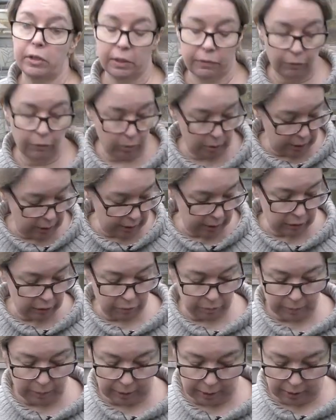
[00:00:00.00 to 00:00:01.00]
fallen out of
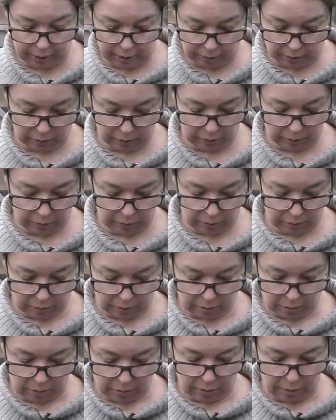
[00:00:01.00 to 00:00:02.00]
my
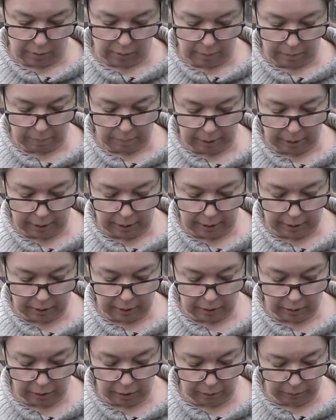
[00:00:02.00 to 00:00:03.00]
mic.
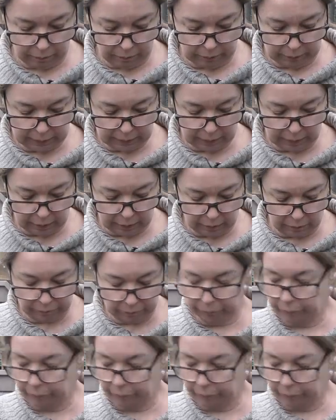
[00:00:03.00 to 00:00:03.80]
No, it's still on.